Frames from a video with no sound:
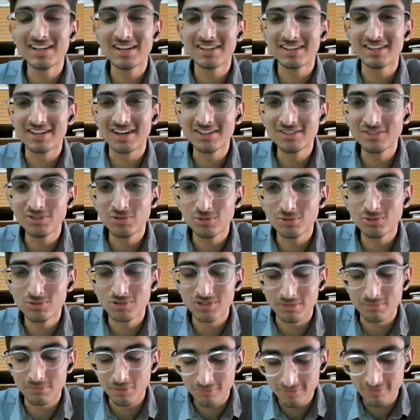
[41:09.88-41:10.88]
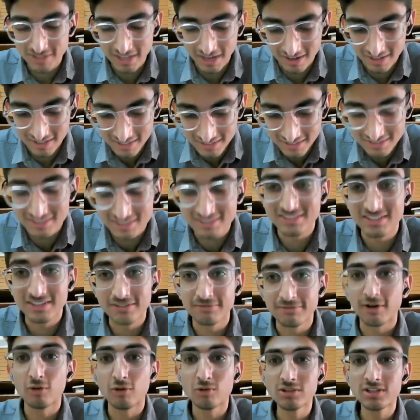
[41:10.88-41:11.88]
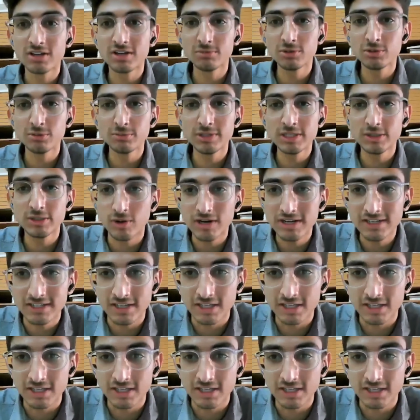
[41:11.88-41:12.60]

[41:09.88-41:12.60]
I read through some of the articles and found them to be quite